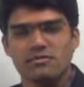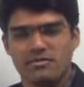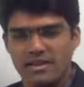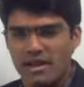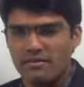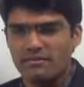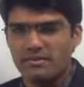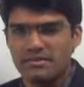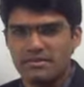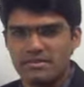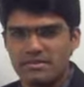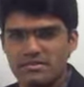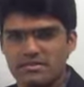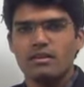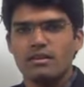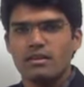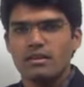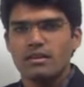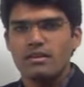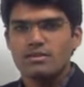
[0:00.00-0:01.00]
of averages.
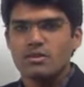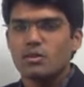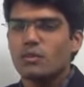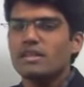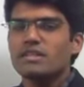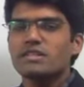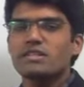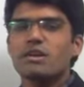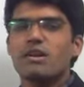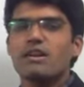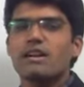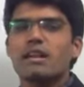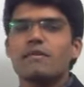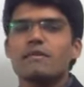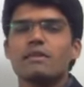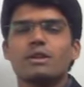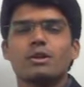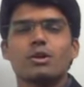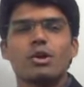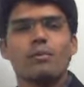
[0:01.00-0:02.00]
So once you are done
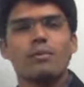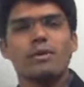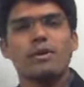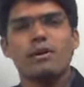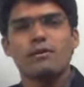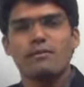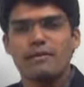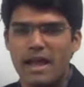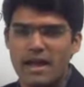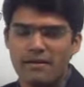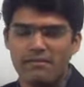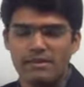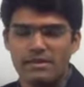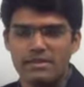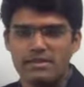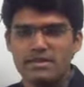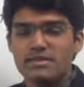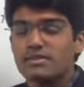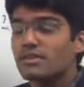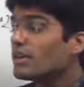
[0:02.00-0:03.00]
with the topic of
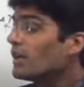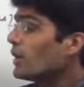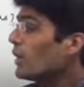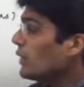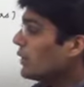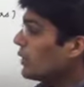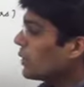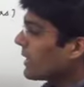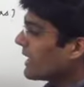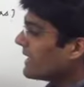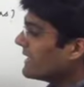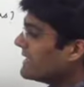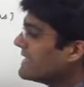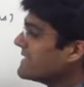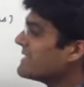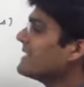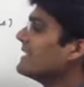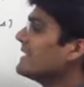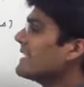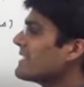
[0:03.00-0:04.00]
averages, you can
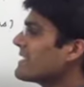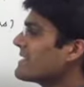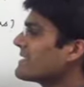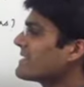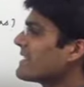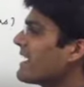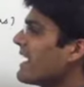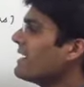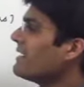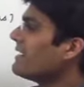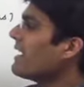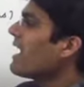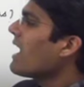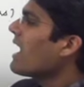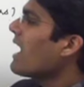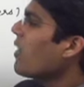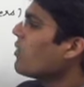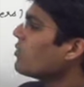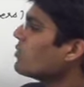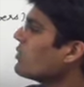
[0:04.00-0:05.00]
easily
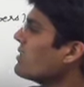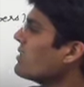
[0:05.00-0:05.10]
understand how